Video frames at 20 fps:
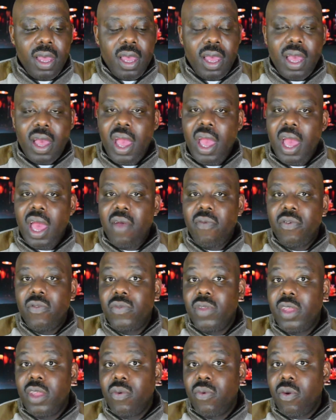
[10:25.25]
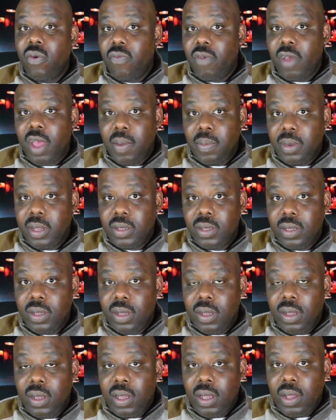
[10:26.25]
half of Negro families
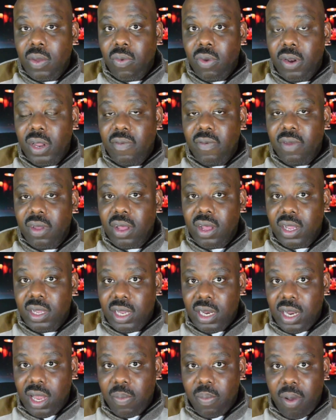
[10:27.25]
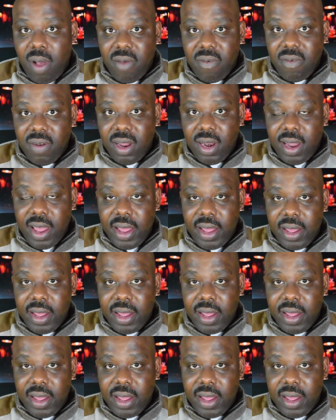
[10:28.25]
were living under that poverty line.